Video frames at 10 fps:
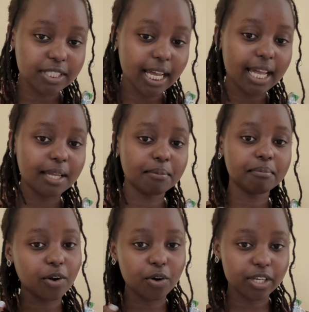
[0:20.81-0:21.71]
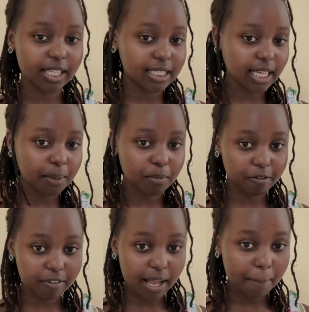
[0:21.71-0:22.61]
time, or the type
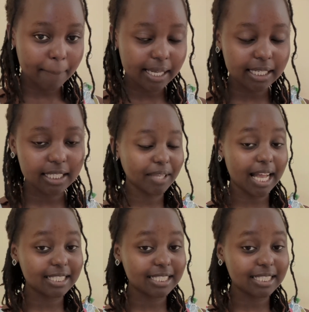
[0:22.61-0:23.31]
of company,